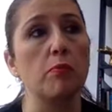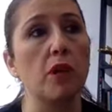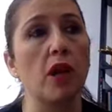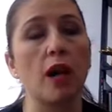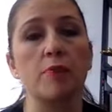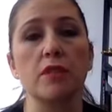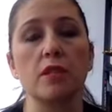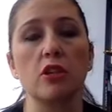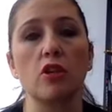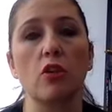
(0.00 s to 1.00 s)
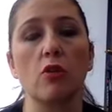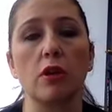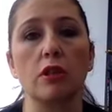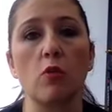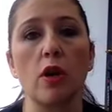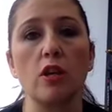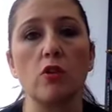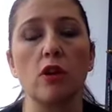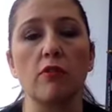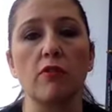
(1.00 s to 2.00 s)
perhaps the way
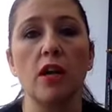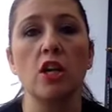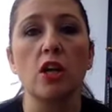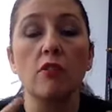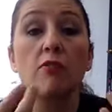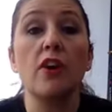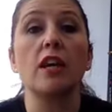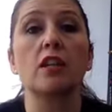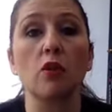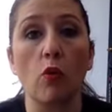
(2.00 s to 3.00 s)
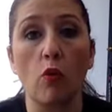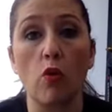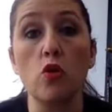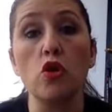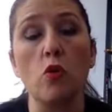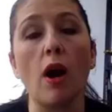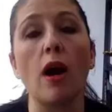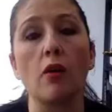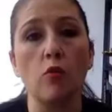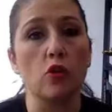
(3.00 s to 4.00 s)
you have conveyed who you
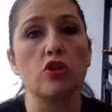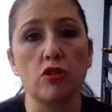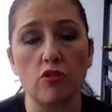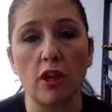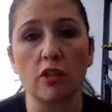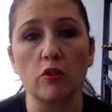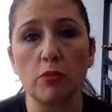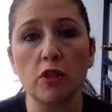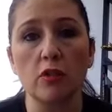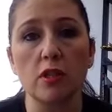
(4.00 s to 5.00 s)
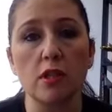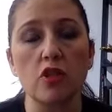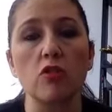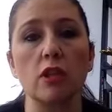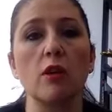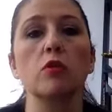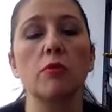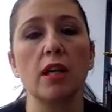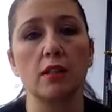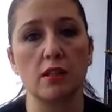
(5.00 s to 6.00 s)
are, what you're trying to build, etc., they would
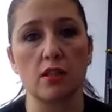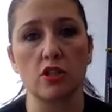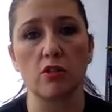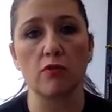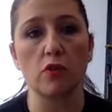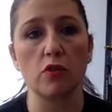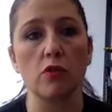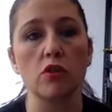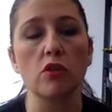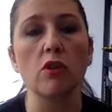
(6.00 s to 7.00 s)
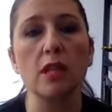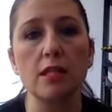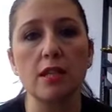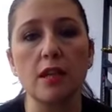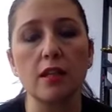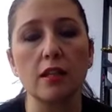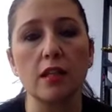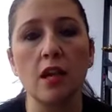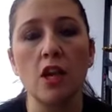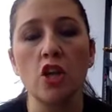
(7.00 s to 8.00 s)
make a decision for you. So let's say
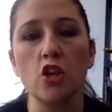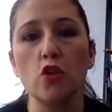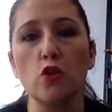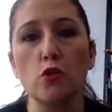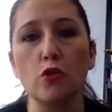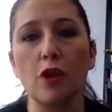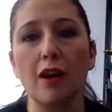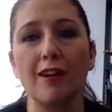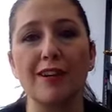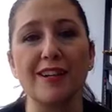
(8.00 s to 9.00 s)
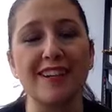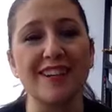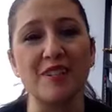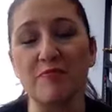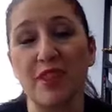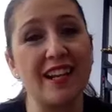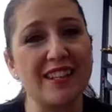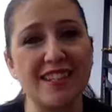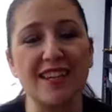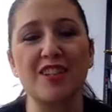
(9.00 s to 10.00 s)
that you
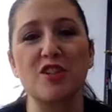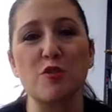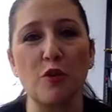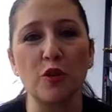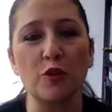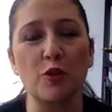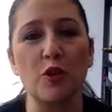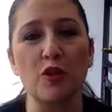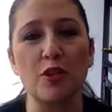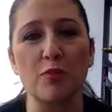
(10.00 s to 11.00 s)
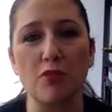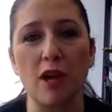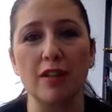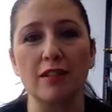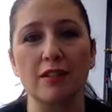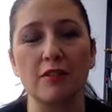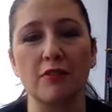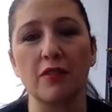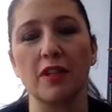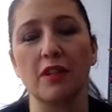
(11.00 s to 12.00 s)
want to launch a brand of